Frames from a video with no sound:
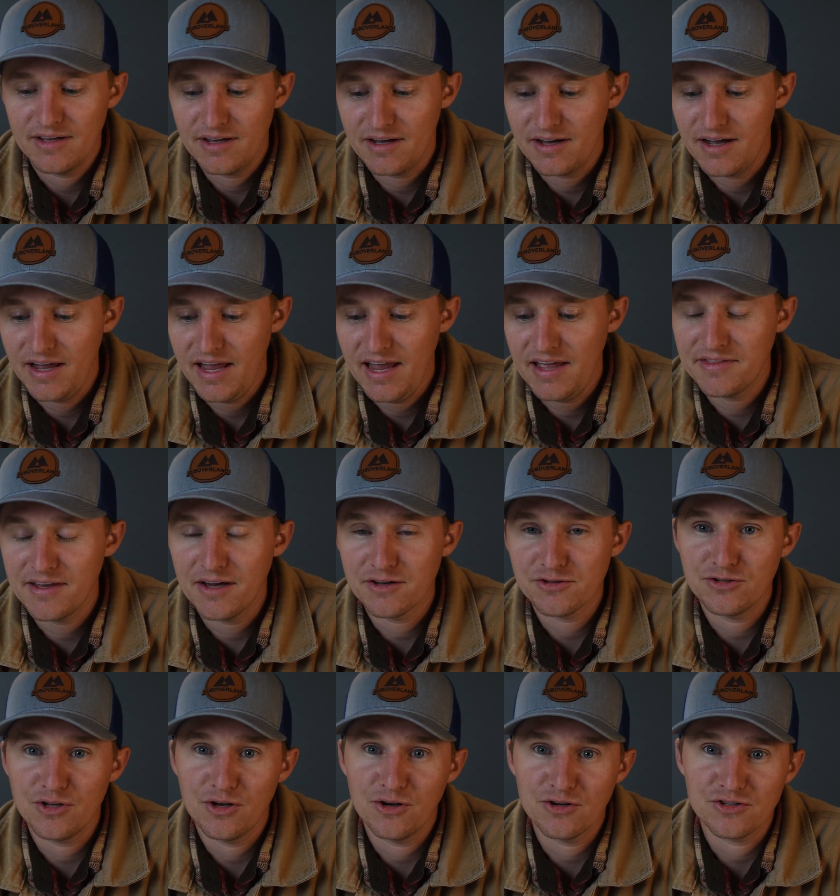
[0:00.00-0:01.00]

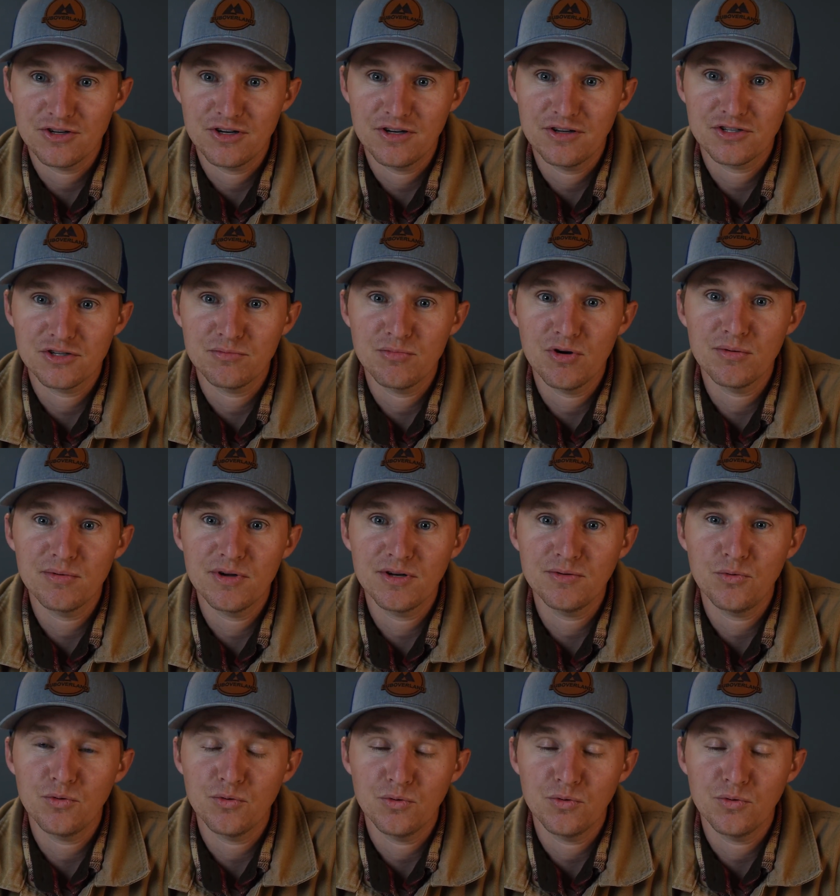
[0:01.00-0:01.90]
$8,000 on a Suburban,